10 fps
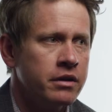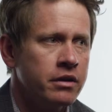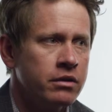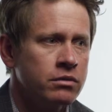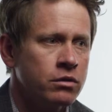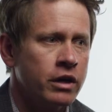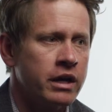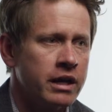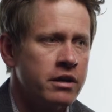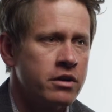you're
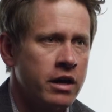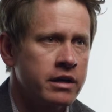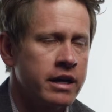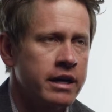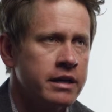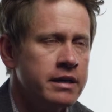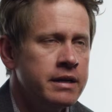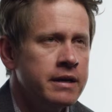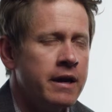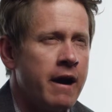looking at a dark day
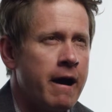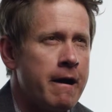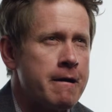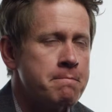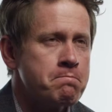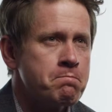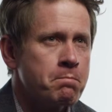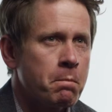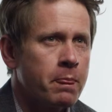um,